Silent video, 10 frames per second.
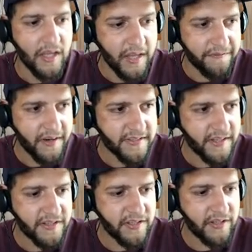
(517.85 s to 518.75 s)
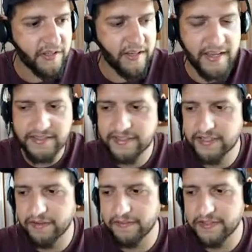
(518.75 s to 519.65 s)
Infrastructure as a
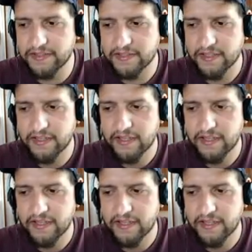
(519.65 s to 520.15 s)
service.